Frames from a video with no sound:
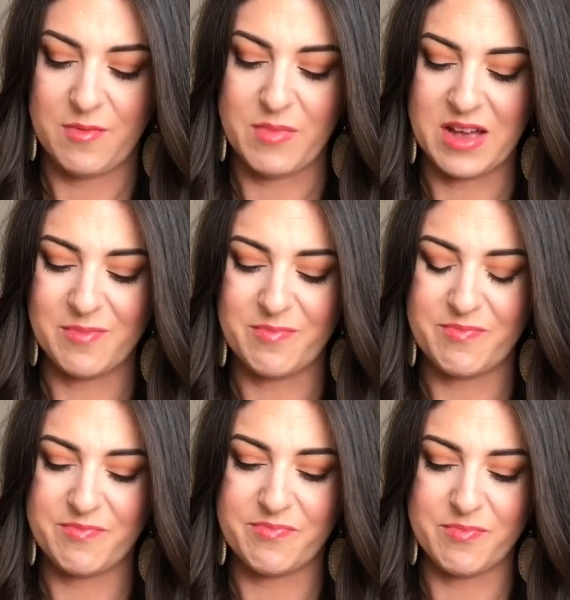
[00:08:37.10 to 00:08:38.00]
but
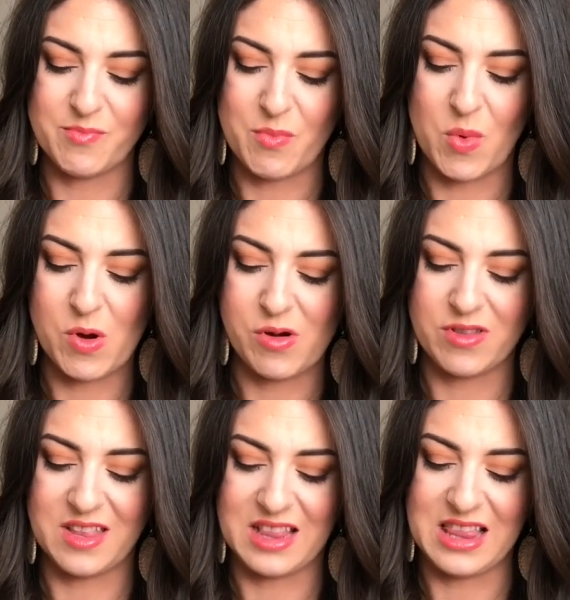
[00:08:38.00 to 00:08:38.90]

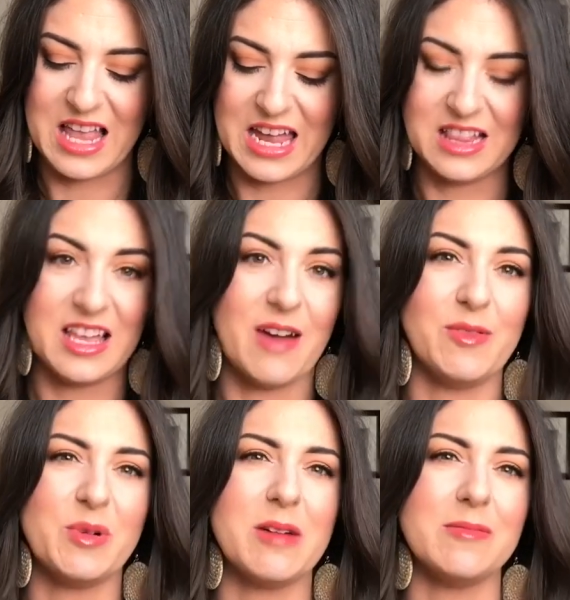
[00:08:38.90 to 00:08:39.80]
more than likely I
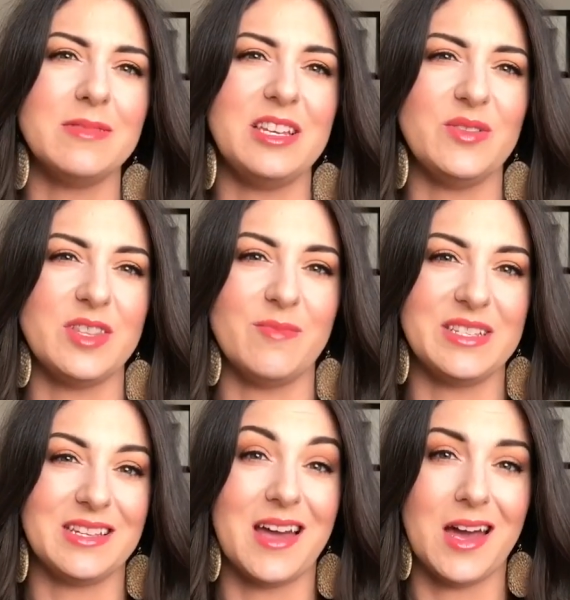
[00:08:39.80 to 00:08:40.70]
would probably use them
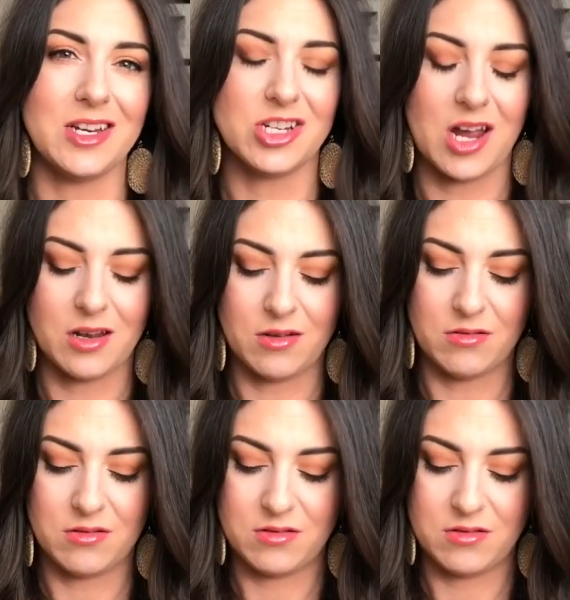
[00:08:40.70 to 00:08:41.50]
as an eyeshadow.